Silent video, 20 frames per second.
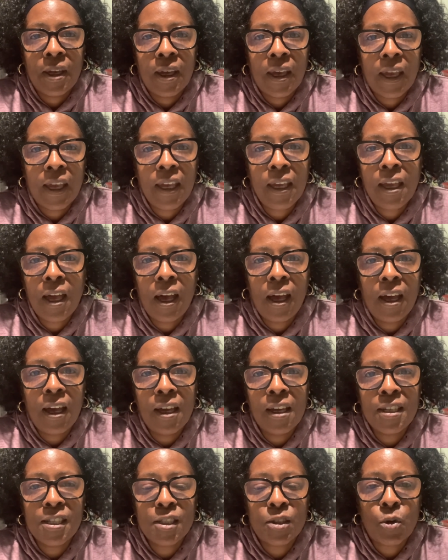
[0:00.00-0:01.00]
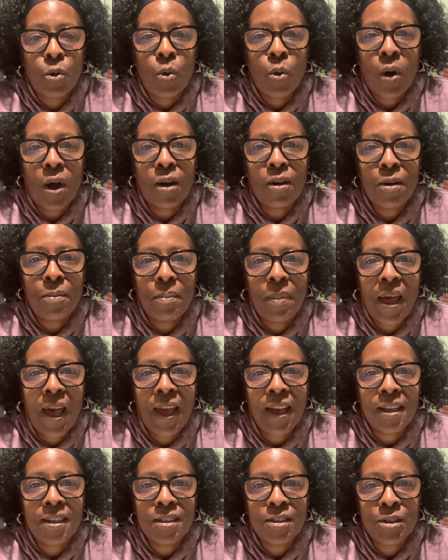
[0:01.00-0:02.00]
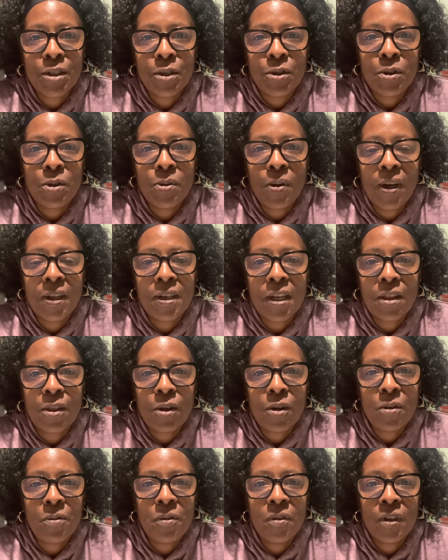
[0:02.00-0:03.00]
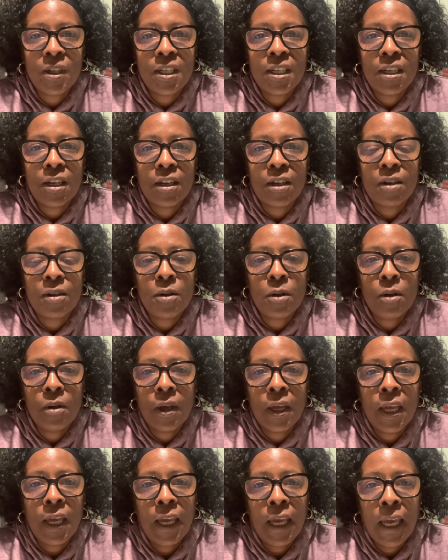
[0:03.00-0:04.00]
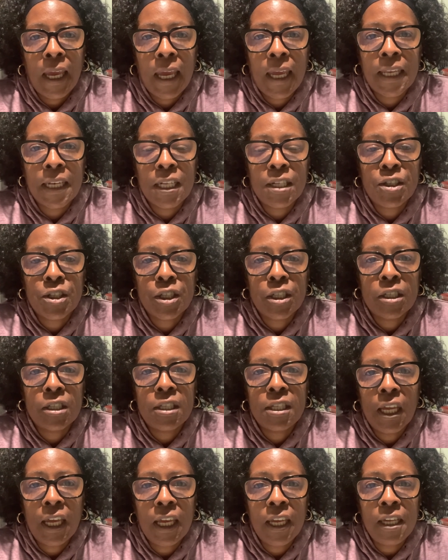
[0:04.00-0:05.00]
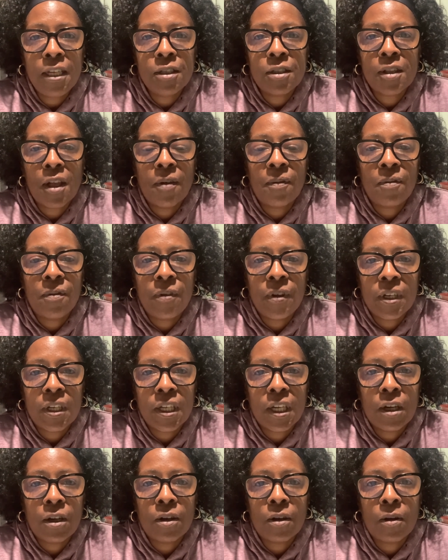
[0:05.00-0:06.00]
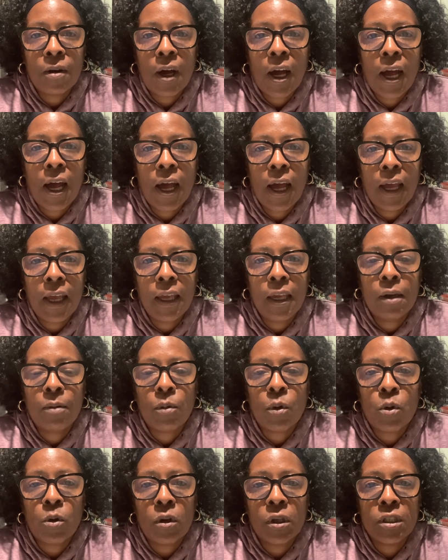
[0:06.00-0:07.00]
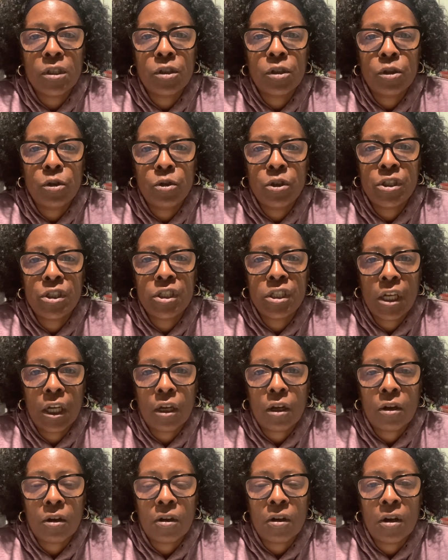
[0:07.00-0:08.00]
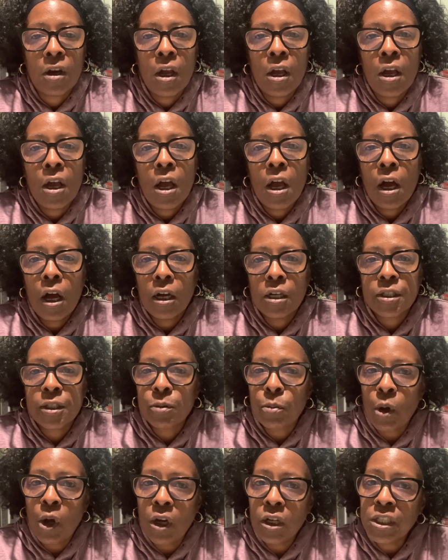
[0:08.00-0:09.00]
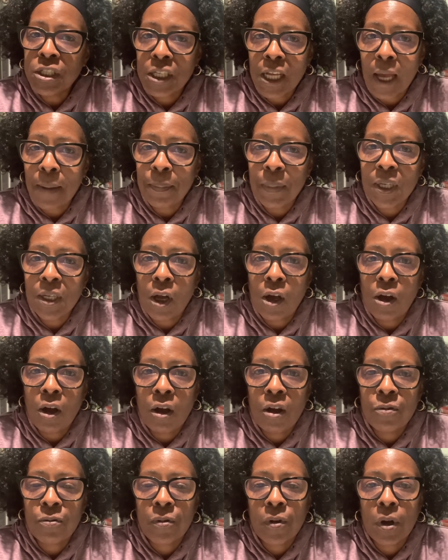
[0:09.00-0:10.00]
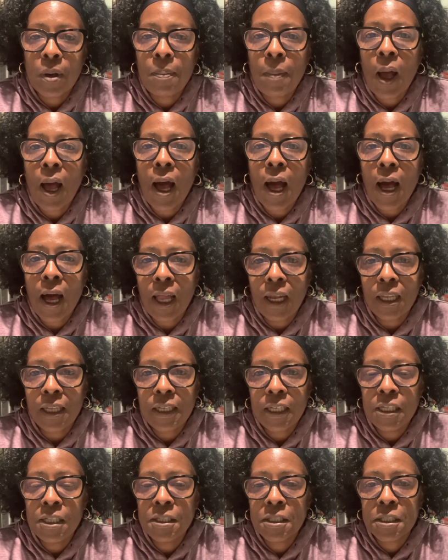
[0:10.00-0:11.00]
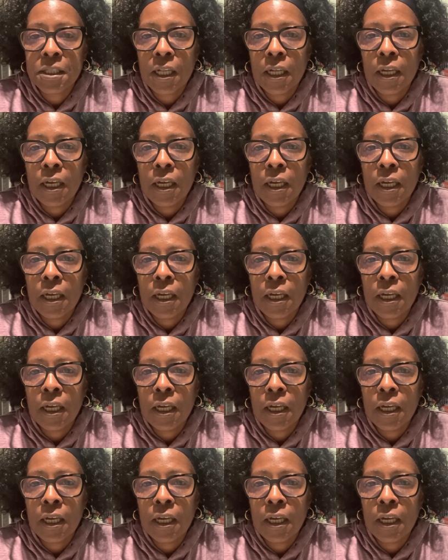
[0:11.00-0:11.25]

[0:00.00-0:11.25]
Hey guys, welcome back to another video. And in today's video, I am going to share a small shopping haul from Ollie's